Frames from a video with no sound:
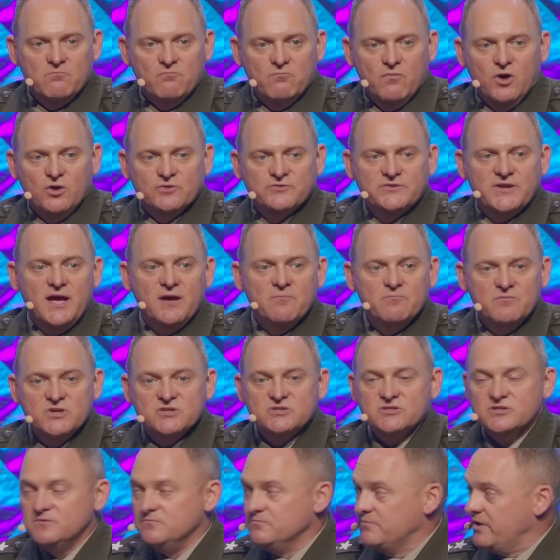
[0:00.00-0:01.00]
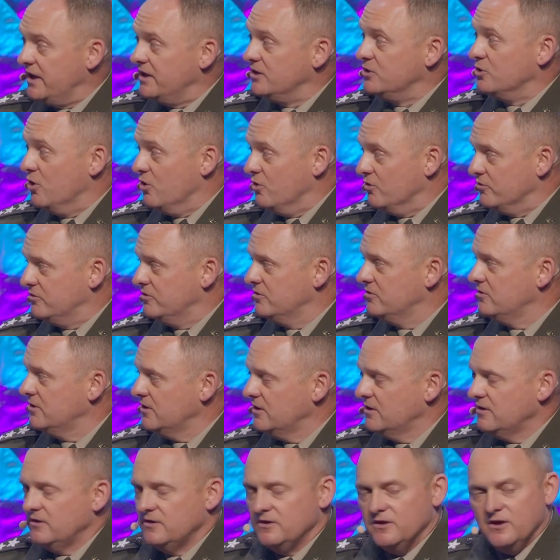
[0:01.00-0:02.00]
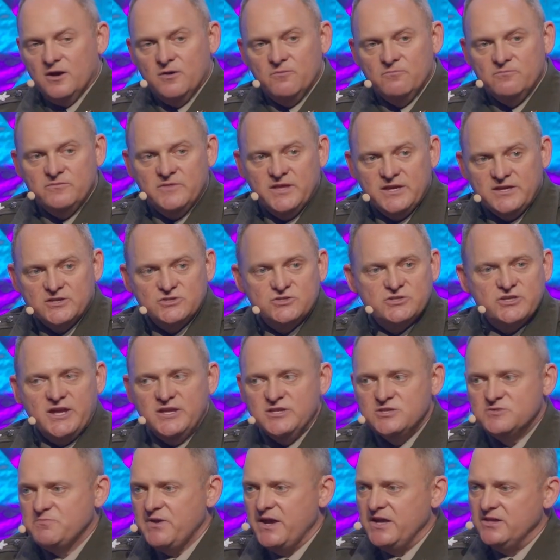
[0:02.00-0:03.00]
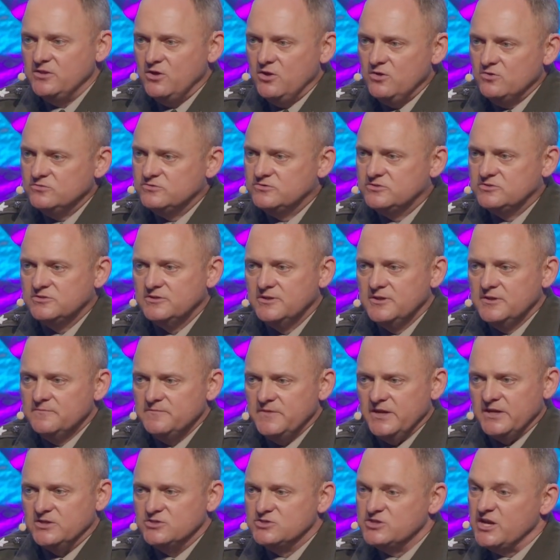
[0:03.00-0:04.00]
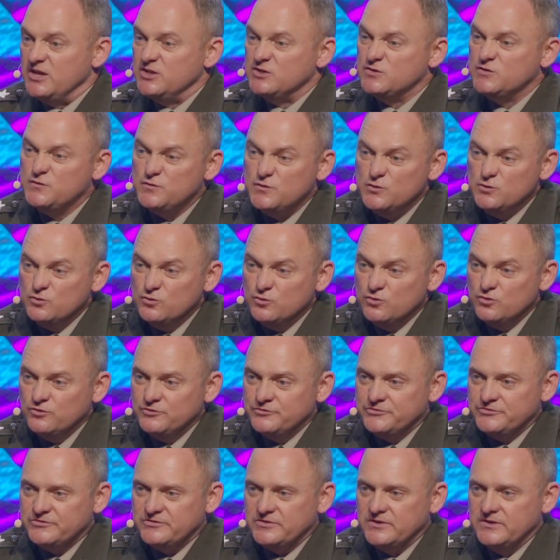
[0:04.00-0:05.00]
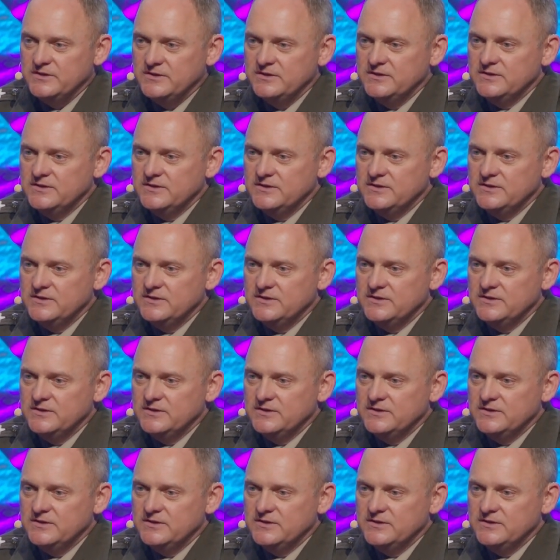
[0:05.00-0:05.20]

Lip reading: multi-mission payload. They can change payloads. They can change fuels.